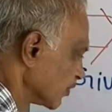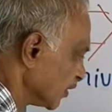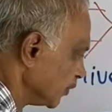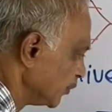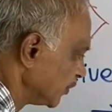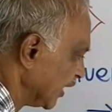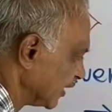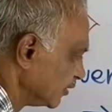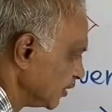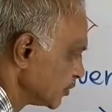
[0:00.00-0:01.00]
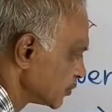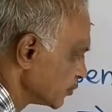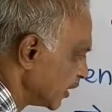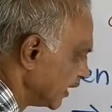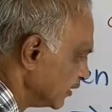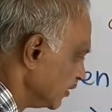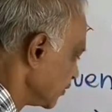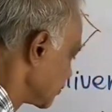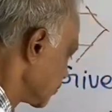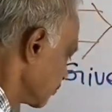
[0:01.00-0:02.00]
you take these two and
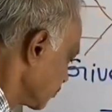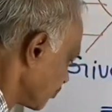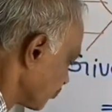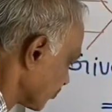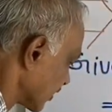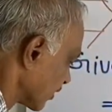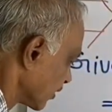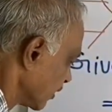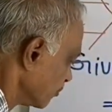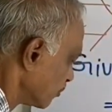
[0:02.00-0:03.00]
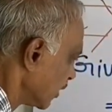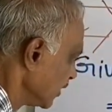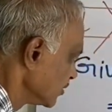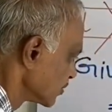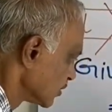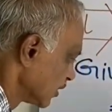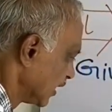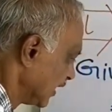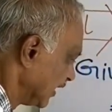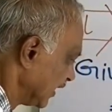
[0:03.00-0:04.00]
these two, implies
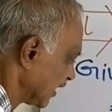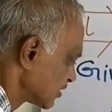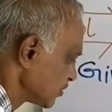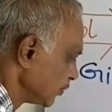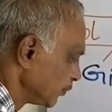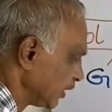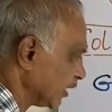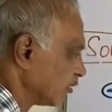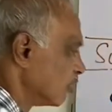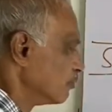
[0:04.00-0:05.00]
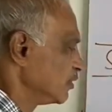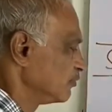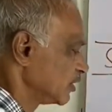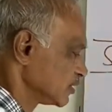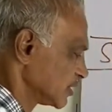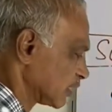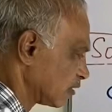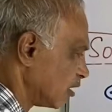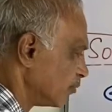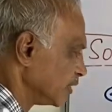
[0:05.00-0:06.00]
x you take common. What is the
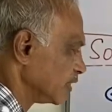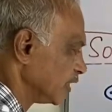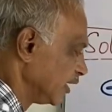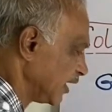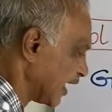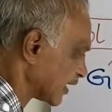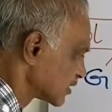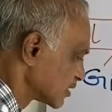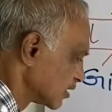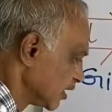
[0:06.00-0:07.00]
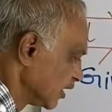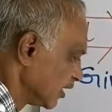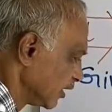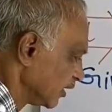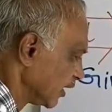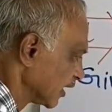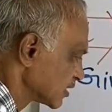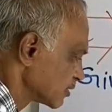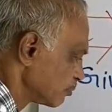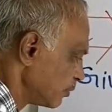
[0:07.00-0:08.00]
common here? X
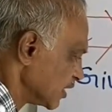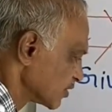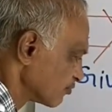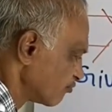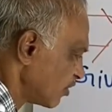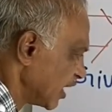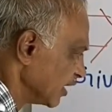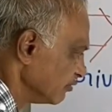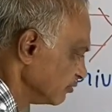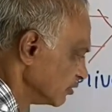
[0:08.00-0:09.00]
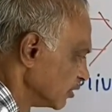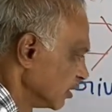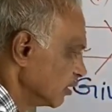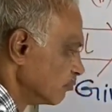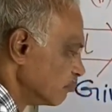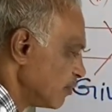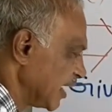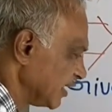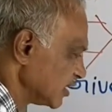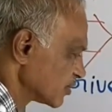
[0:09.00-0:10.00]
plus 5
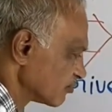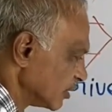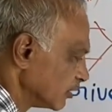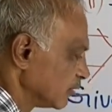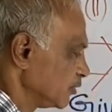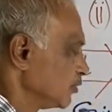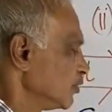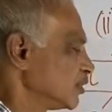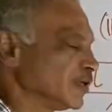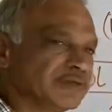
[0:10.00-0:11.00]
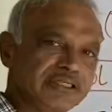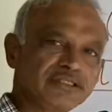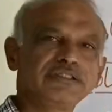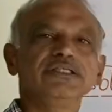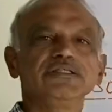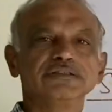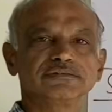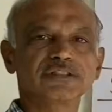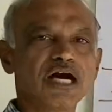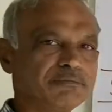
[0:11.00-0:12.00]
minus 1, you don't have anything
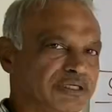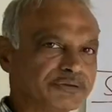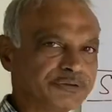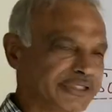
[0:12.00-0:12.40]
common to